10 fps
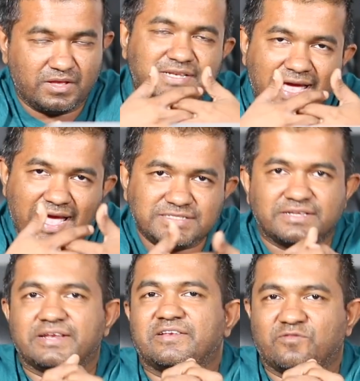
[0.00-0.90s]
It has
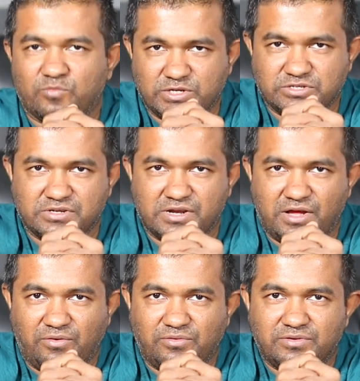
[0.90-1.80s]
the rent information
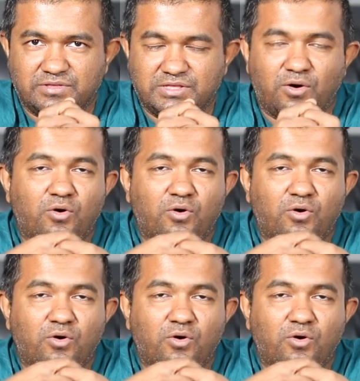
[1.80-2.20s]
now. The